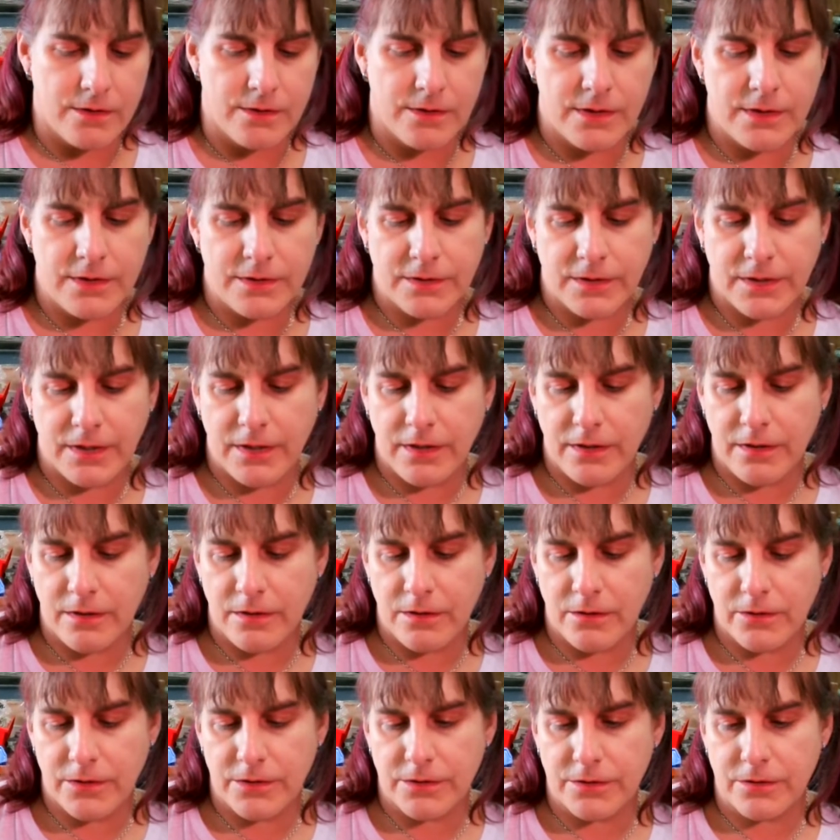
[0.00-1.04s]
This
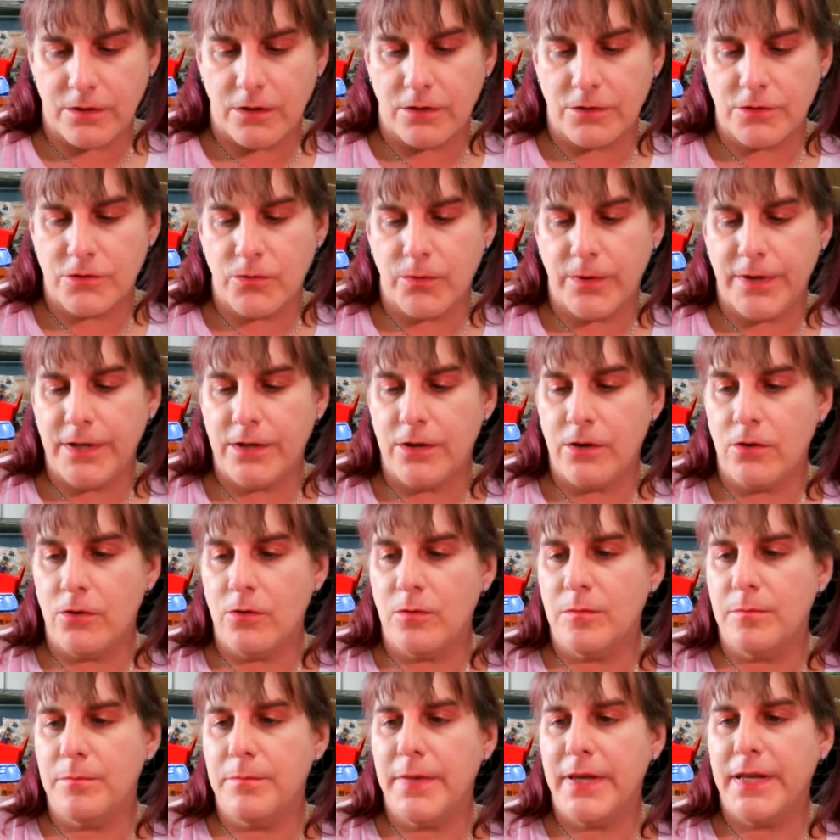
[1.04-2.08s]
here is an Arduino